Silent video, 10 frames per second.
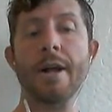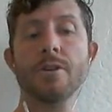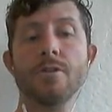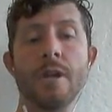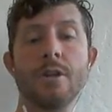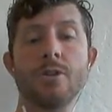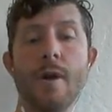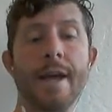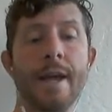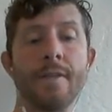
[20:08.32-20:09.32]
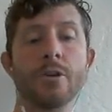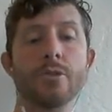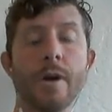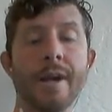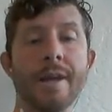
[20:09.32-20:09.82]
actually tracking their
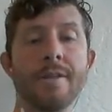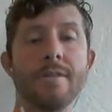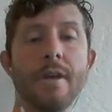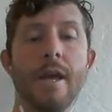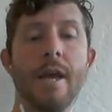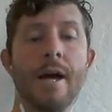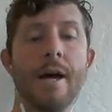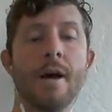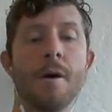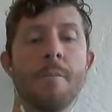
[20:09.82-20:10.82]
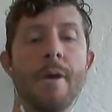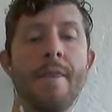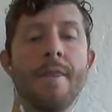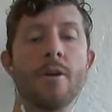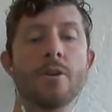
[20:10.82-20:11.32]
trades,
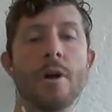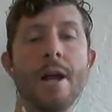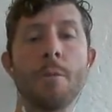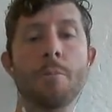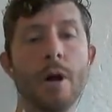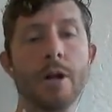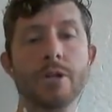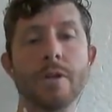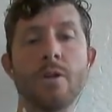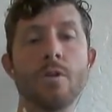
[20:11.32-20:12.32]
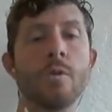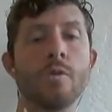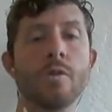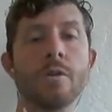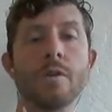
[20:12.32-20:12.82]
and they're trying to brush their
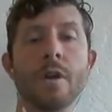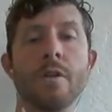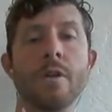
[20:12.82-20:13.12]
losers under